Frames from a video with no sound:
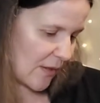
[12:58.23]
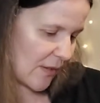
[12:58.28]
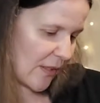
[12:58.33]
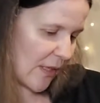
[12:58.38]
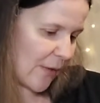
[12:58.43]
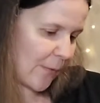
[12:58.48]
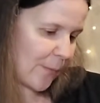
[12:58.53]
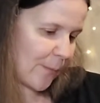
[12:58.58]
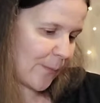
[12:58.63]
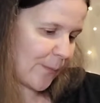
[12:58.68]

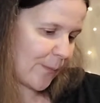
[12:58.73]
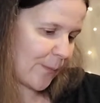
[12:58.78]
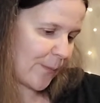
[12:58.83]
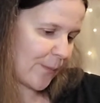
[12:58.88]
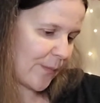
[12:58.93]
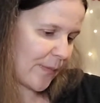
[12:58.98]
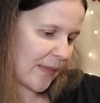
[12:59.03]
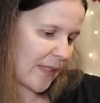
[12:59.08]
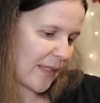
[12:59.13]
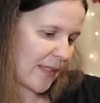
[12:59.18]
So,
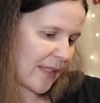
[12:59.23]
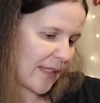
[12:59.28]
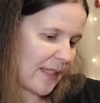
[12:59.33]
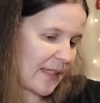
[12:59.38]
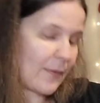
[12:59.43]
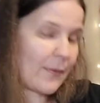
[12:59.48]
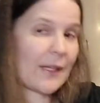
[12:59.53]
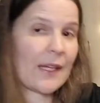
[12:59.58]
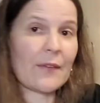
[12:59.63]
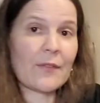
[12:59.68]
and
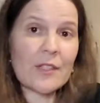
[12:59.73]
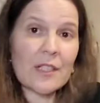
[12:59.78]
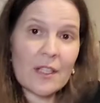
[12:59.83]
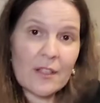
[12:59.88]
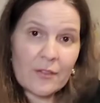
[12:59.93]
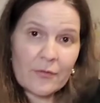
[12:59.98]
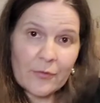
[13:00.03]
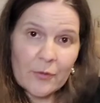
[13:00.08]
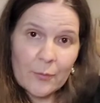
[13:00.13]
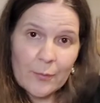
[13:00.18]
then we have
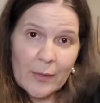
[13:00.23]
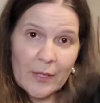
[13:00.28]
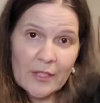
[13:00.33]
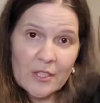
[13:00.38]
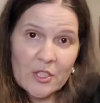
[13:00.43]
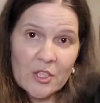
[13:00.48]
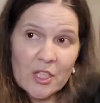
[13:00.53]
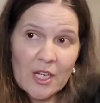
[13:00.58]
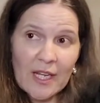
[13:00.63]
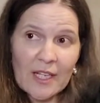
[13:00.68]
another fruit
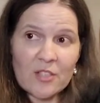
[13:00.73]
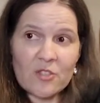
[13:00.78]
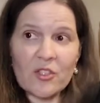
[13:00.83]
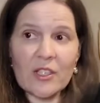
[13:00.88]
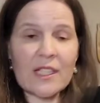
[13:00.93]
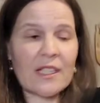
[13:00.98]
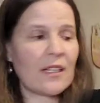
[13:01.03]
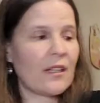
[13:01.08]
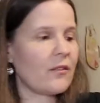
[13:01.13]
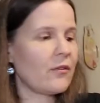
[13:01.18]
punch,
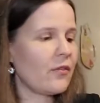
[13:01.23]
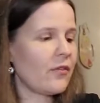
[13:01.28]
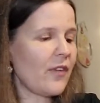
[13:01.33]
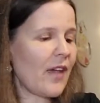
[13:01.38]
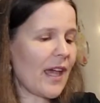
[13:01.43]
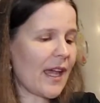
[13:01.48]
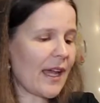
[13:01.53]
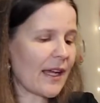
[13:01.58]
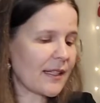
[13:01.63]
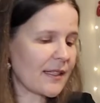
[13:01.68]
hydrate. In
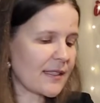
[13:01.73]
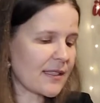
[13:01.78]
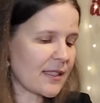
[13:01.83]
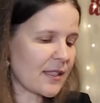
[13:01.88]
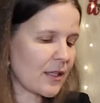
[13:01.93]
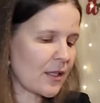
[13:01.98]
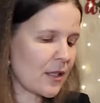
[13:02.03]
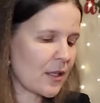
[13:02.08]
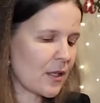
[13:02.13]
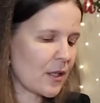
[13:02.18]
fact,
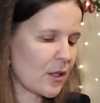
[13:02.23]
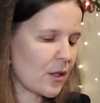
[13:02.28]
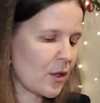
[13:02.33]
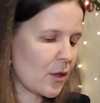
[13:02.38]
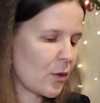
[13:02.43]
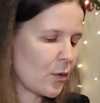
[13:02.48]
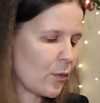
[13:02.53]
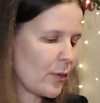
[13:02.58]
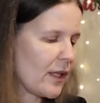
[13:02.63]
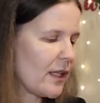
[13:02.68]

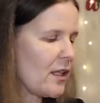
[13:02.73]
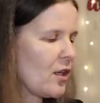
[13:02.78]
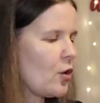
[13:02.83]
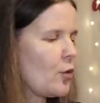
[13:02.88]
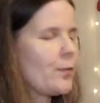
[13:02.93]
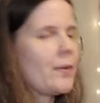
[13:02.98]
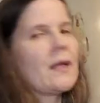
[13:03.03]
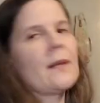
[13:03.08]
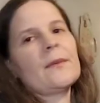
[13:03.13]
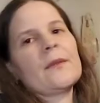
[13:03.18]
I'm going to
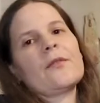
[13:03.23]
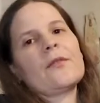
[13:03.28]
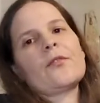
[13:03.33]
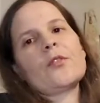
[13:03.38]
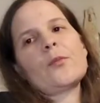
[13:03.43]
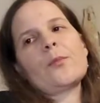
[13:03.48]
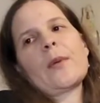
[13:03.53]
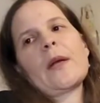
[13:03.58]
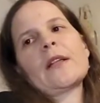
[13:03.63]
open up the fruit